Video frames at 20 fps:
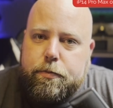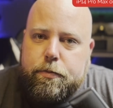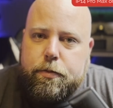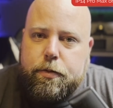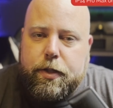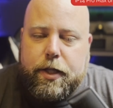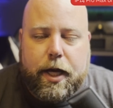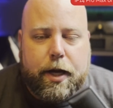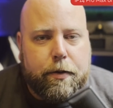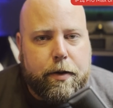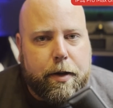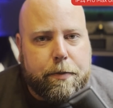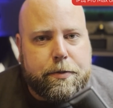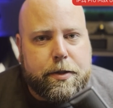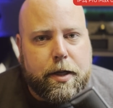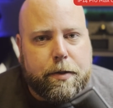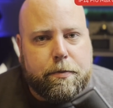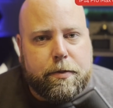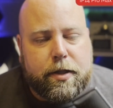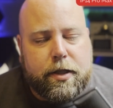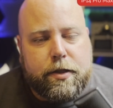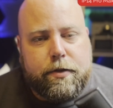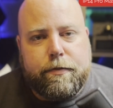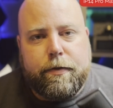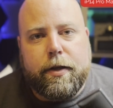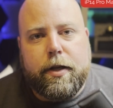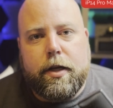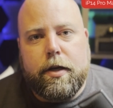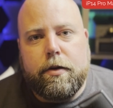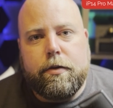Well, that wraps up this
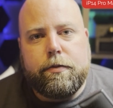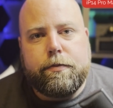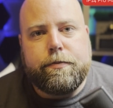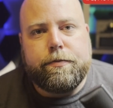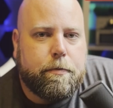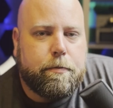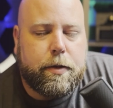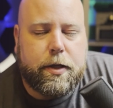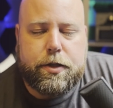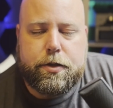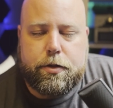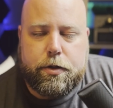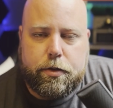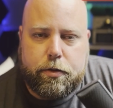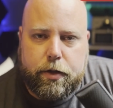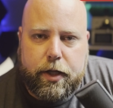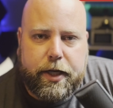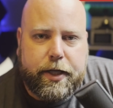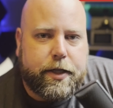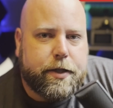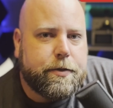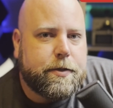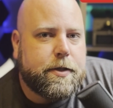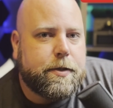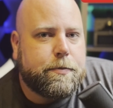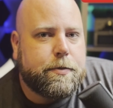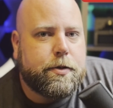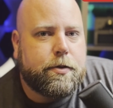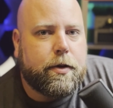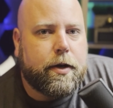video. Make sure you like and
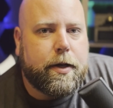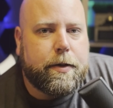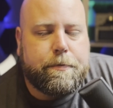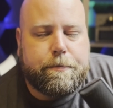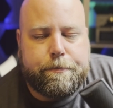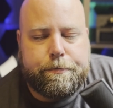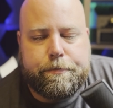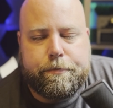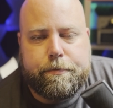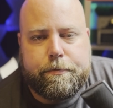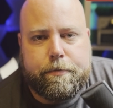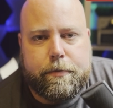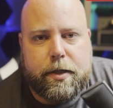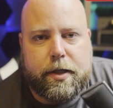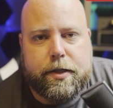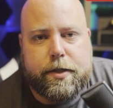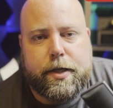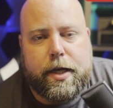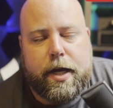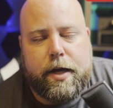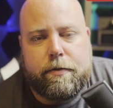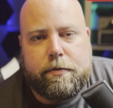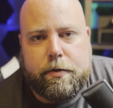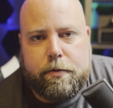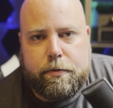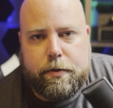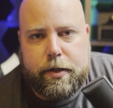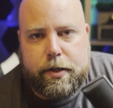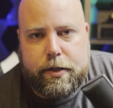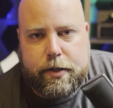subscribe because
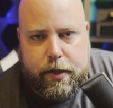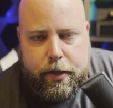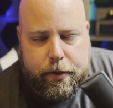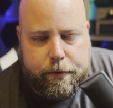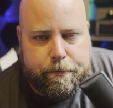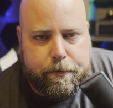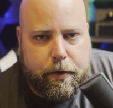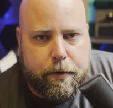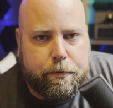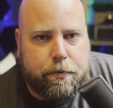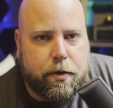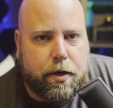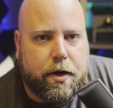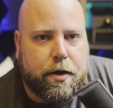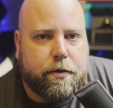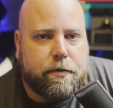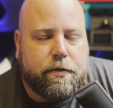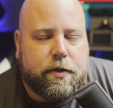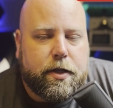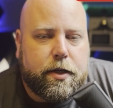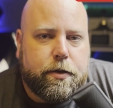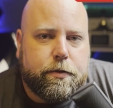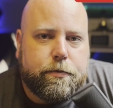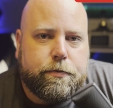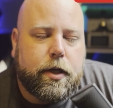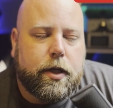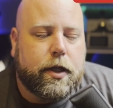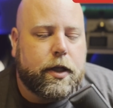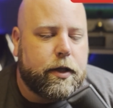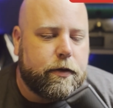every weekday I put out a video.
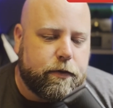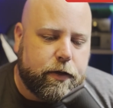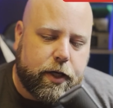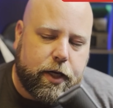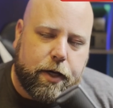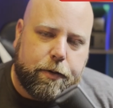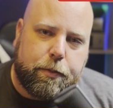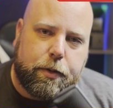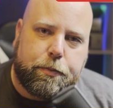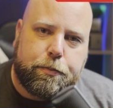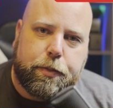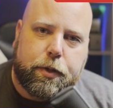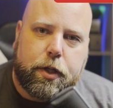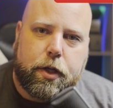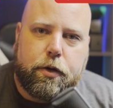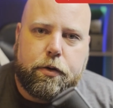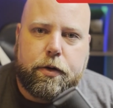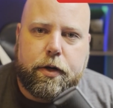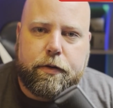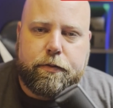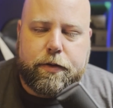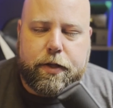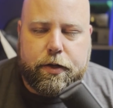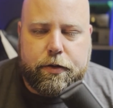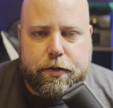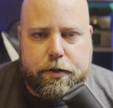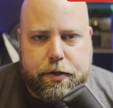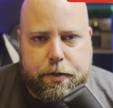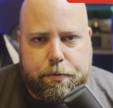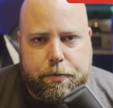Leave a comment below if
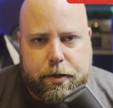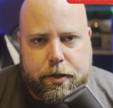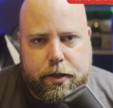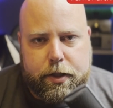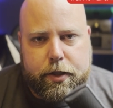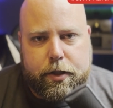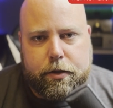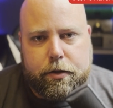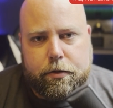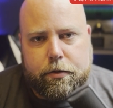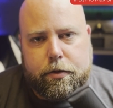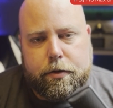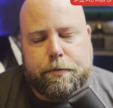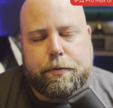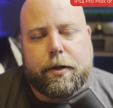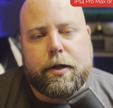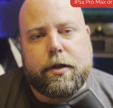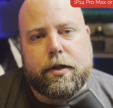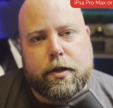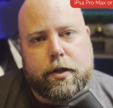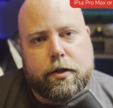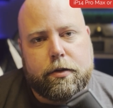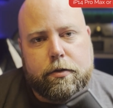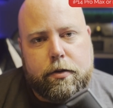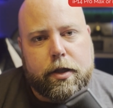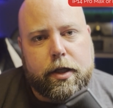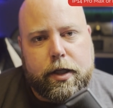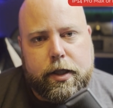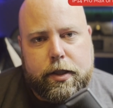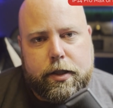there is a particular repair that
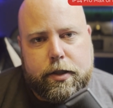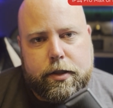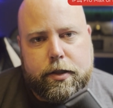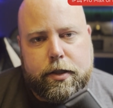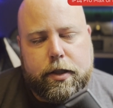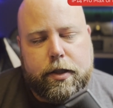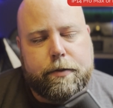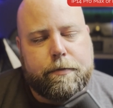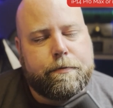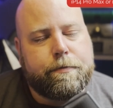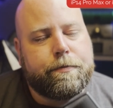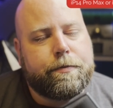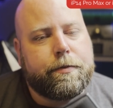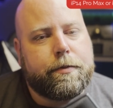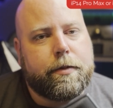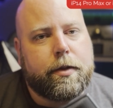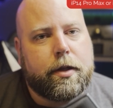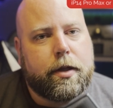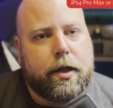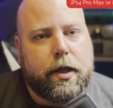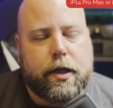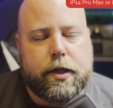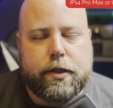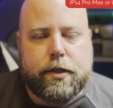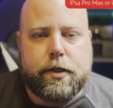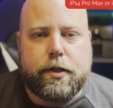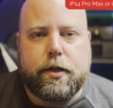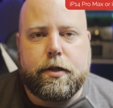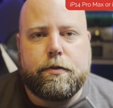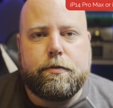you'd like to see.
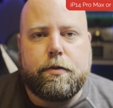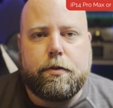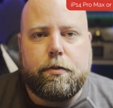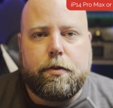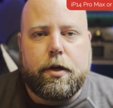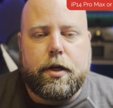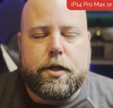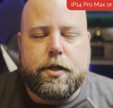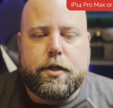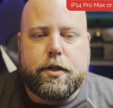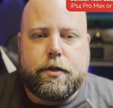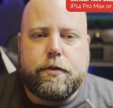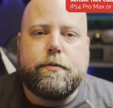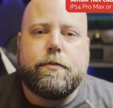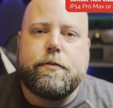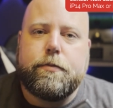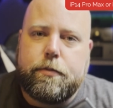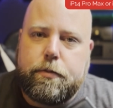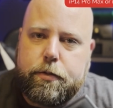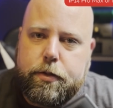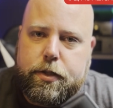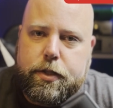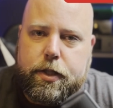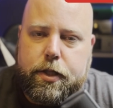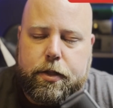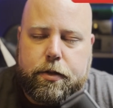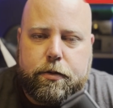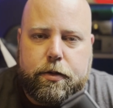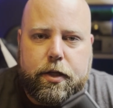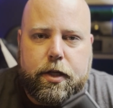Thanks a ton for watching. We'll see
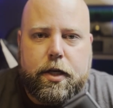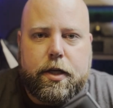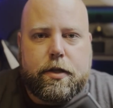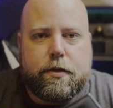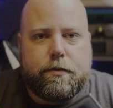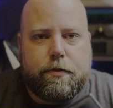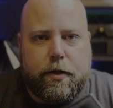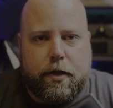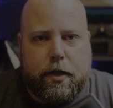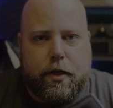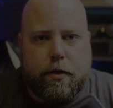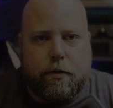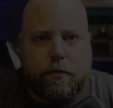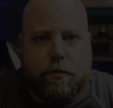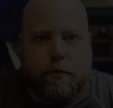you in the next video.